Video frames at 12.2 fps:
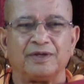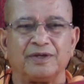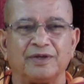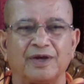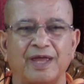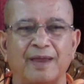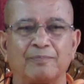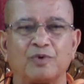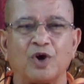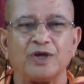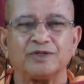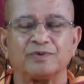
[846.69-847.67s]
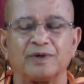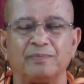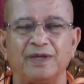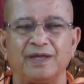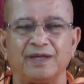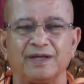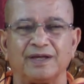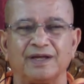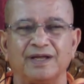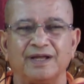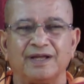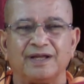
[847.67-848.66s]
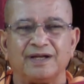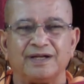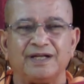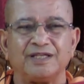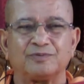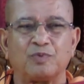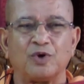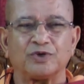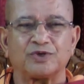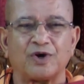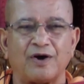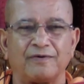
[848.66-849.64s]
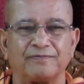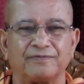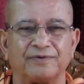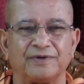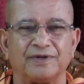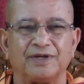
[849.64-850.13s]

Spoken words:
employees were being disposed of